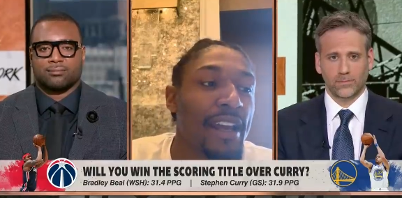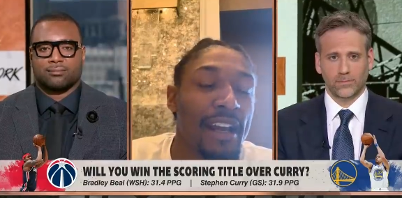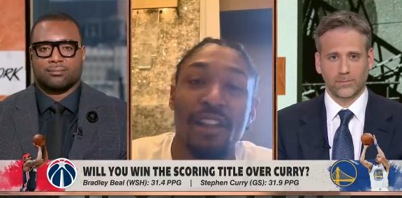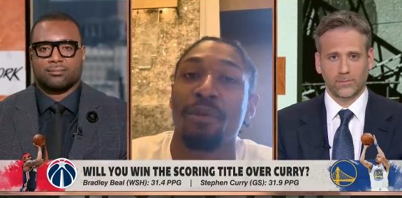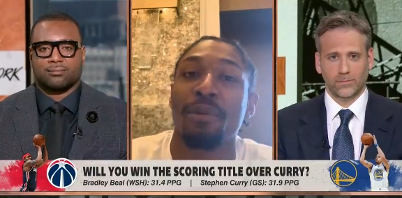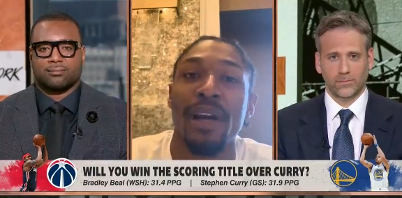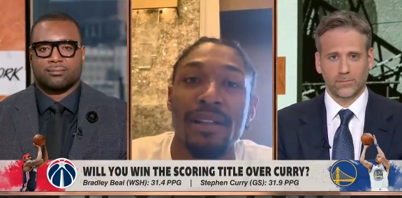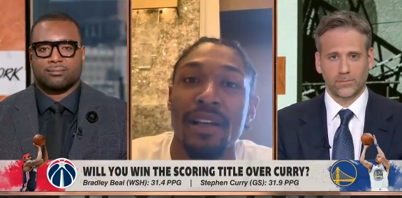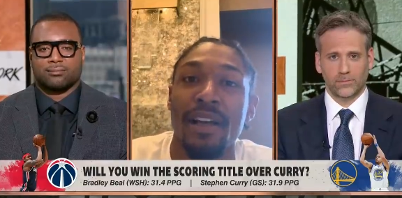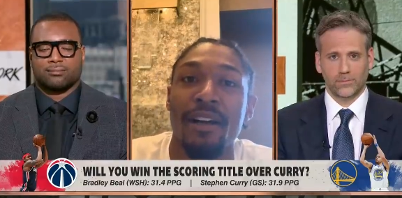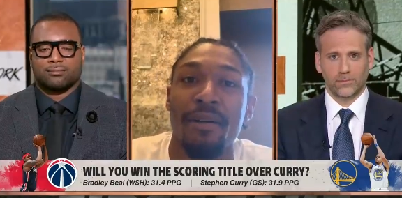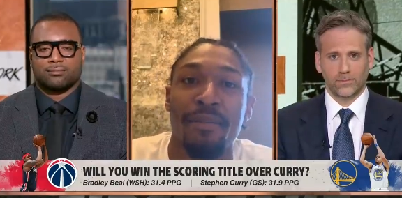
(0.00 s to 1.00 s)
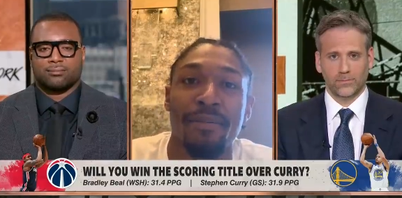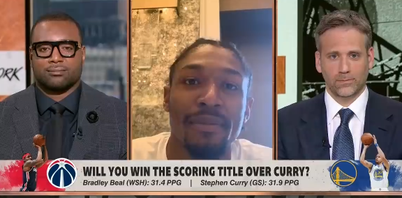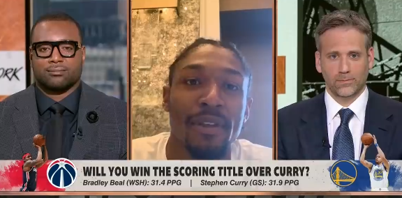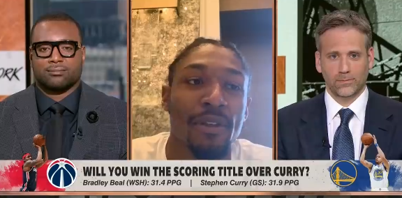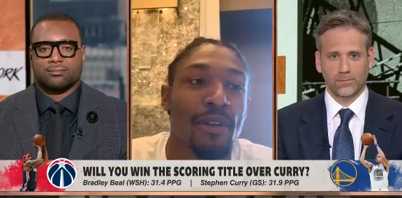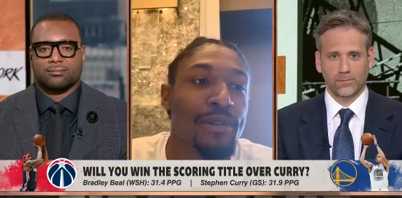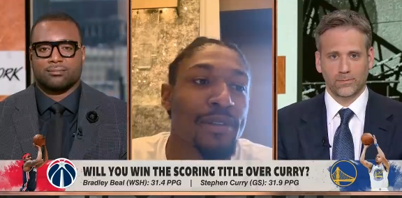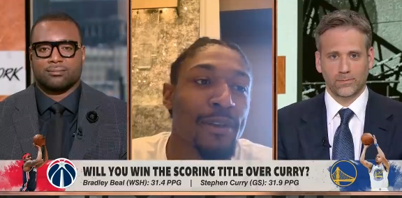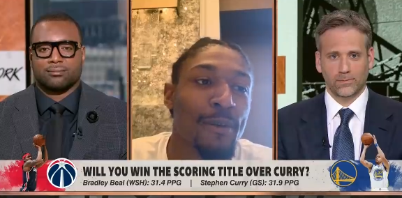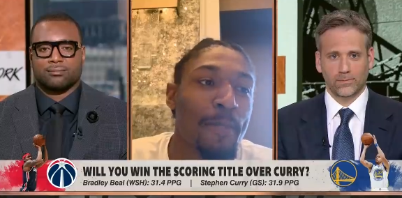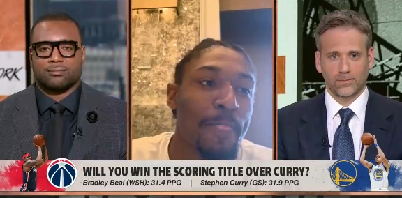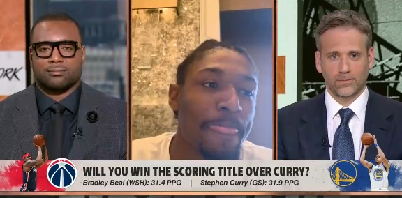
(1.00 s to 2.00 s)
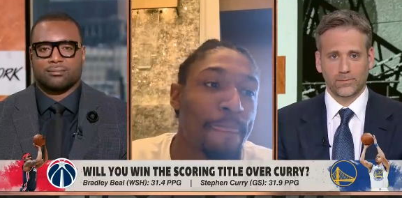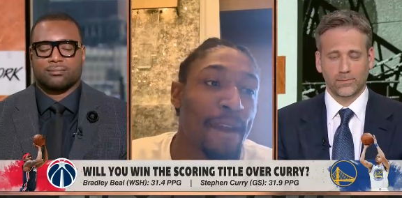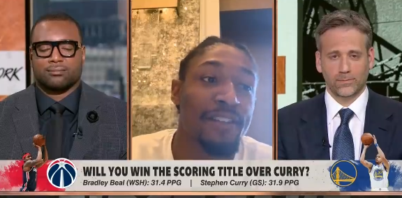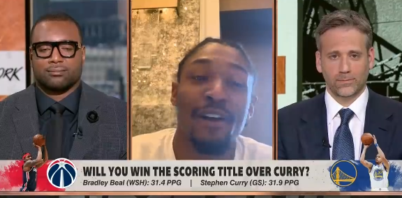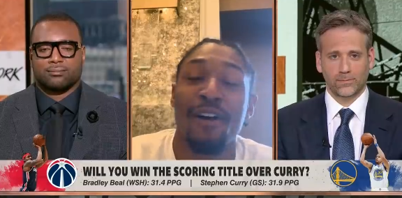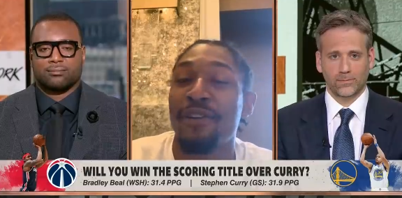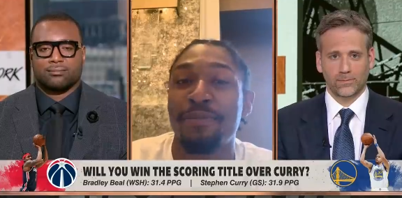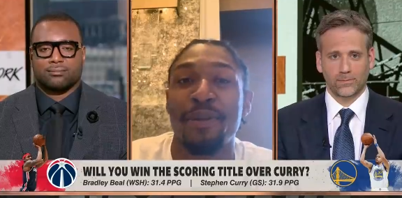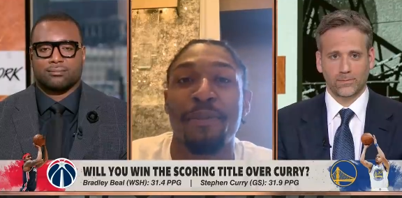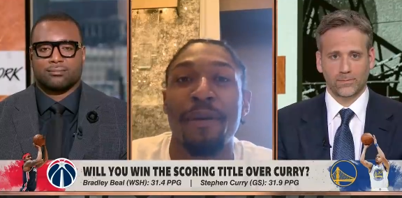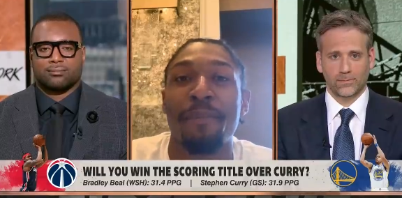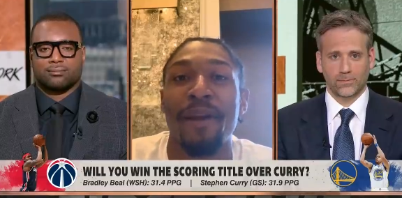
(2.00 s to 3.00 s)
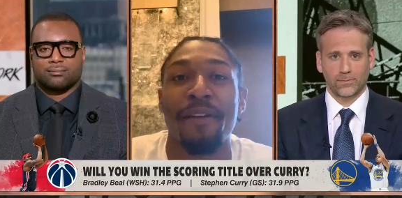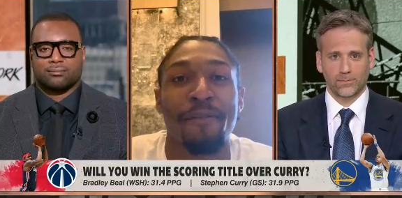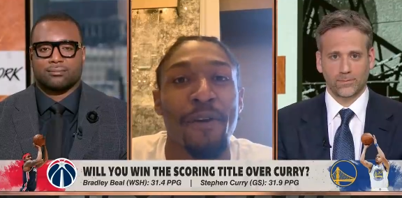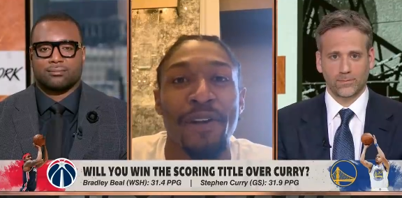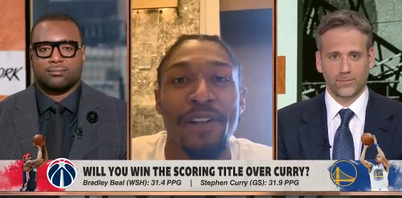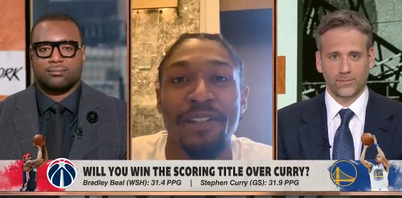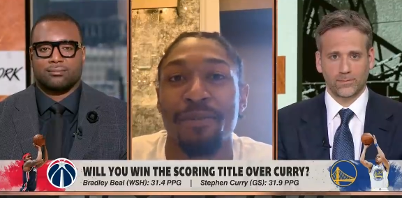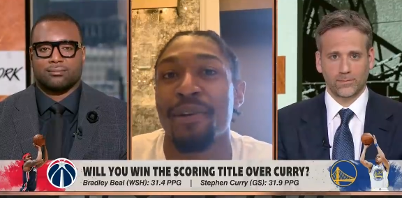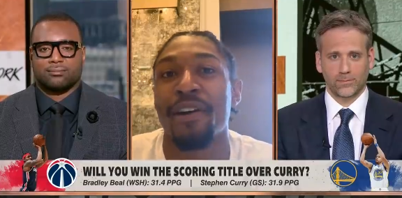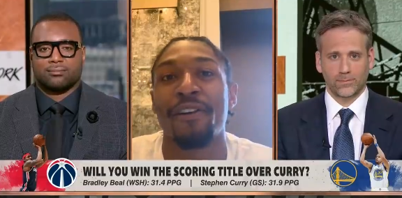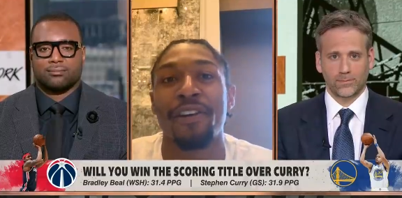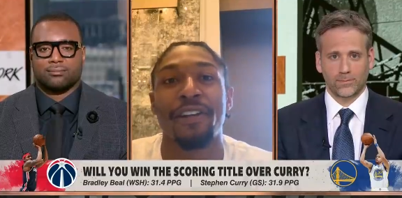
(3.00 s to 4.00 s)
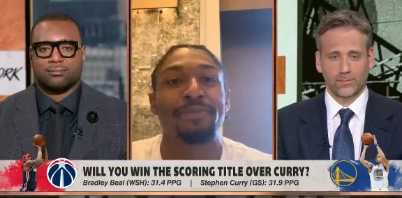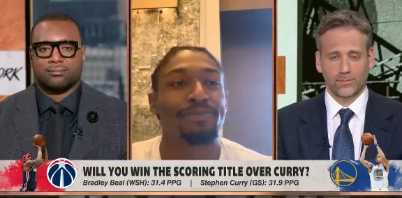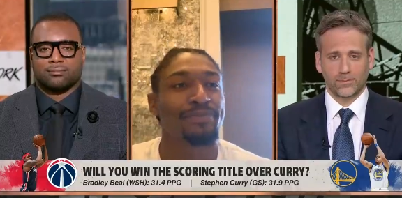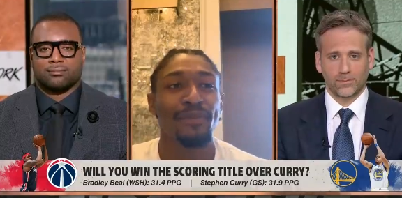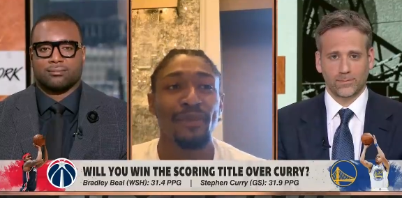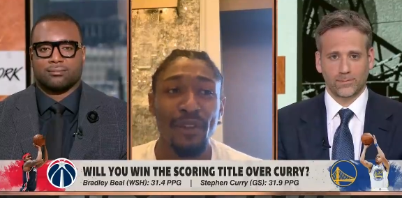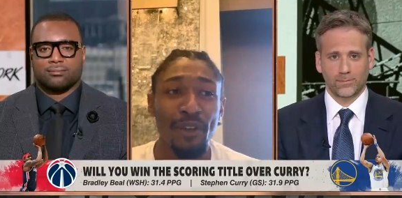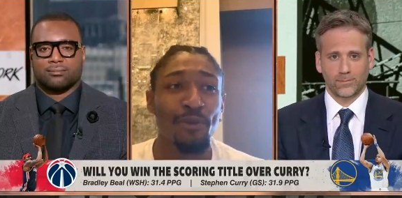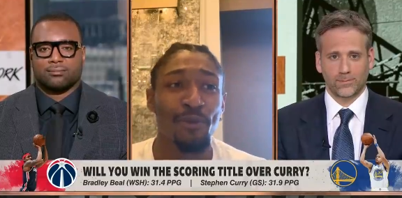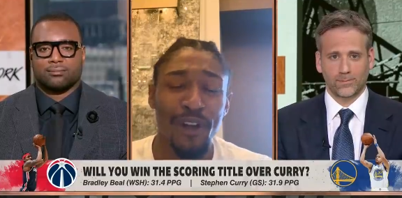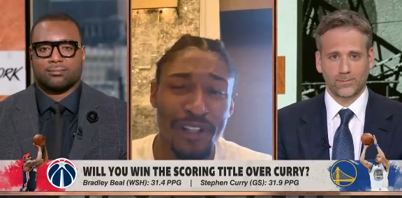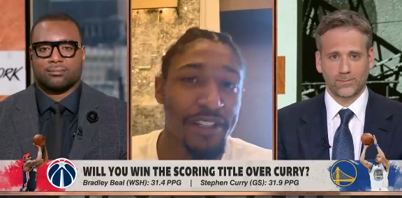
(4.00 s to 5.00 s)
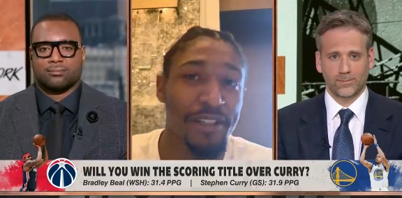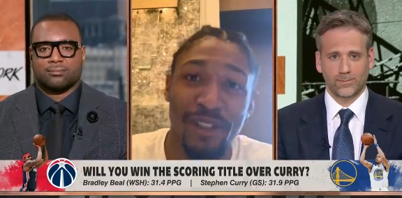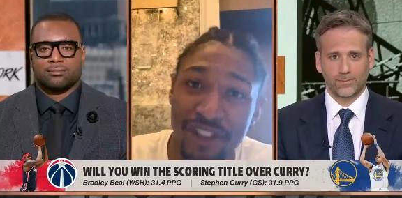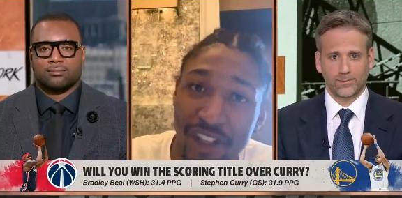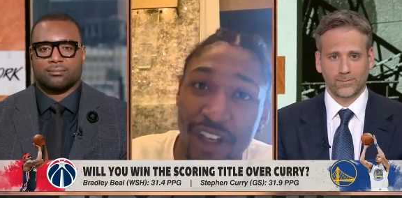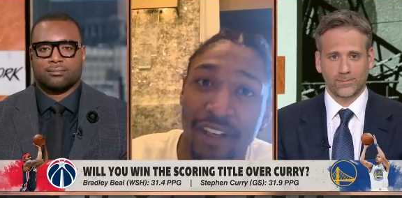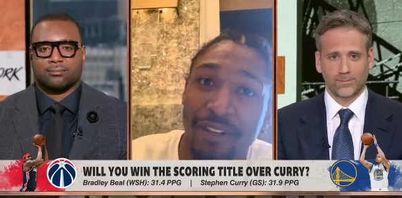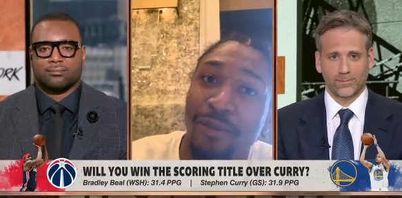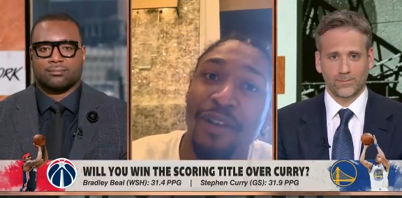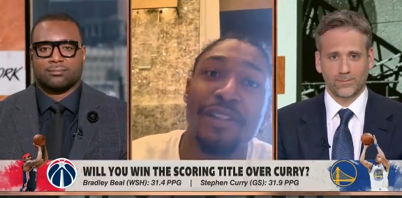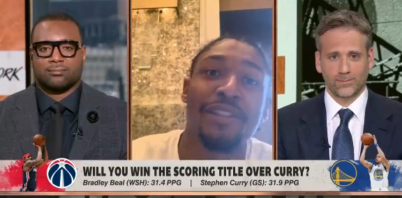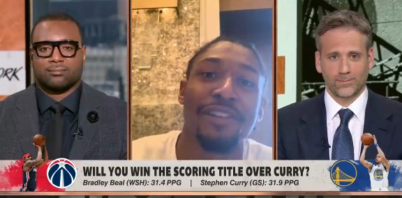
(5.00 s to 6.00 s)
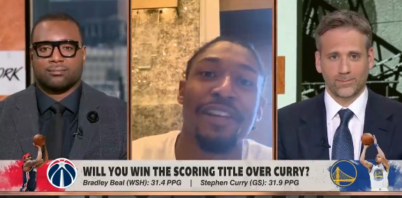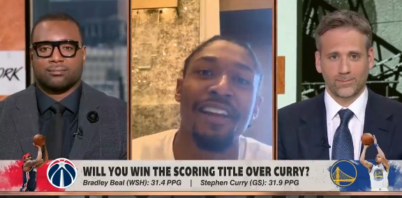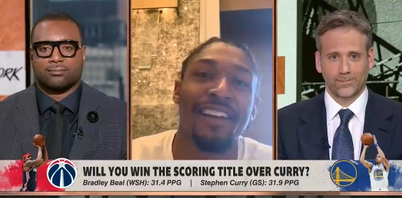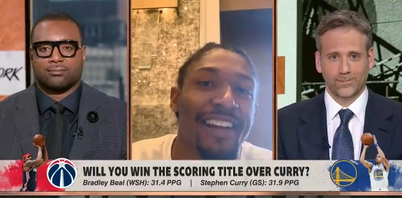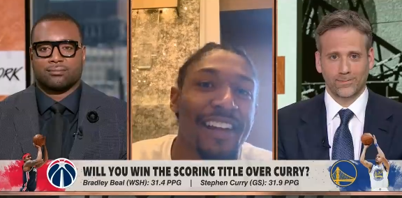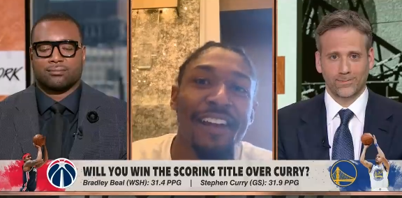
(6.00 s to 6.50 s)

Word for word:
Speaker 1: and at the right time you know so that's always been my main focus and priority Russ is a machine. Russ is,